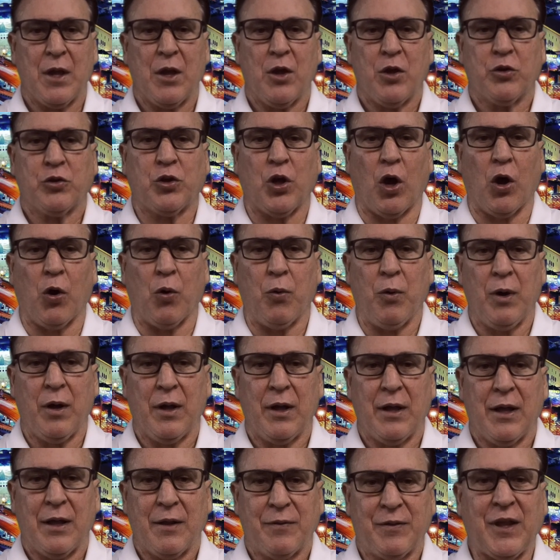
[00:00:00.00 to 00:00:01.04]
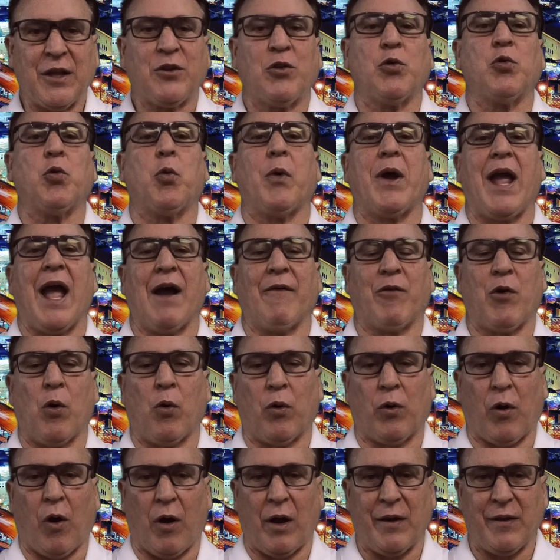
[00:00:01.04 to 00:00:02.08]
So this is what we have
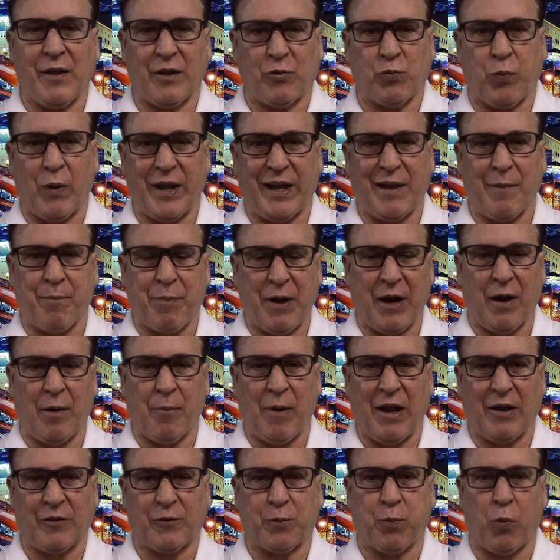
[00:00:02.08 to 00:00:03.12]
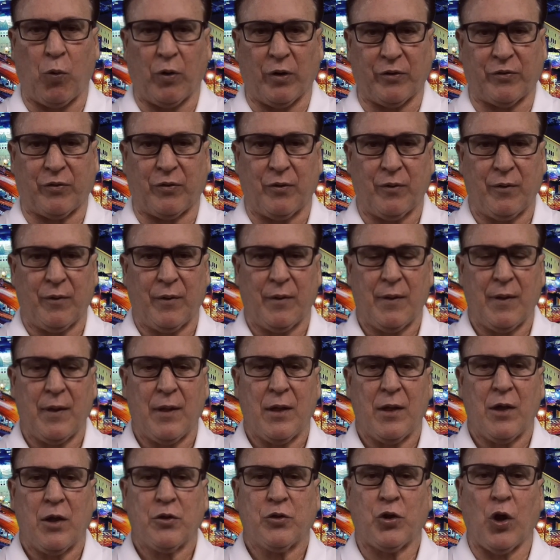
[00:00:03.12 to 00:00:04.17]
going on this week at Paramount Sports.
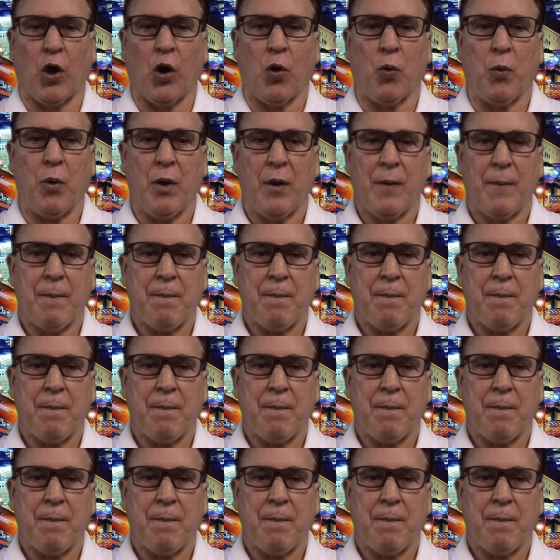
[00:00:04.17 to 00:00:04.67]
So